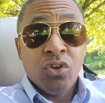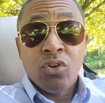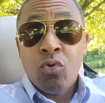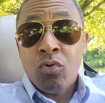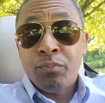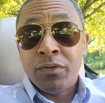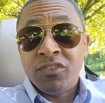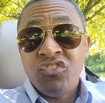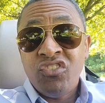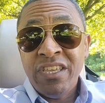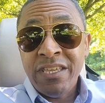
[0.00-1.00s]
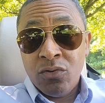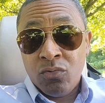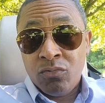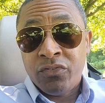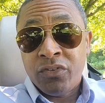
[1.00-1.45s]
corporate
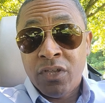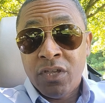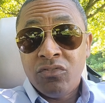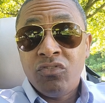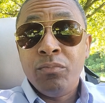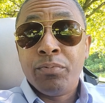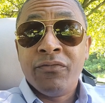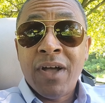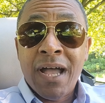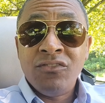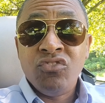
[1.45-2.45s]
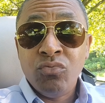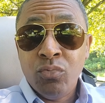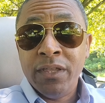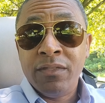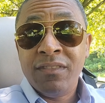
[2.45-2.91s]
shield to provide you
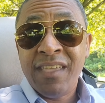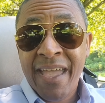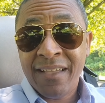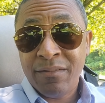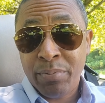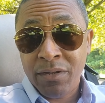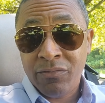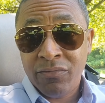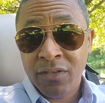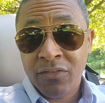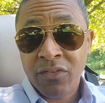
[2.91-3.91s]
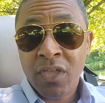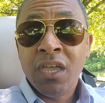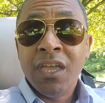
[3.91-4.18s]
with tax benefits.